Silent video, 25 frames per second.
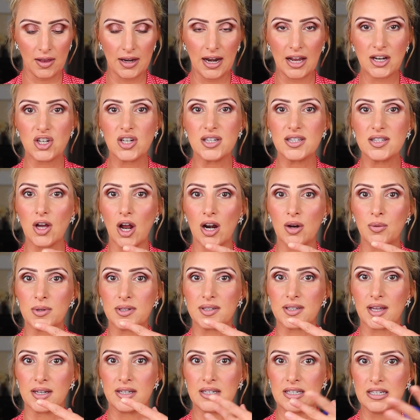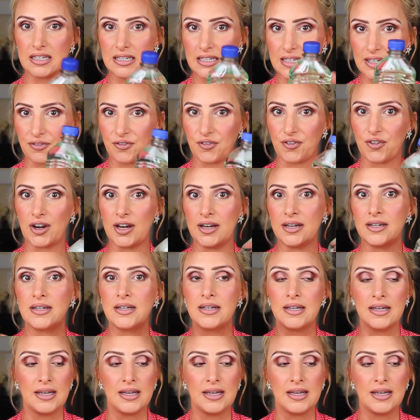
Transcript: and I just thought it was a different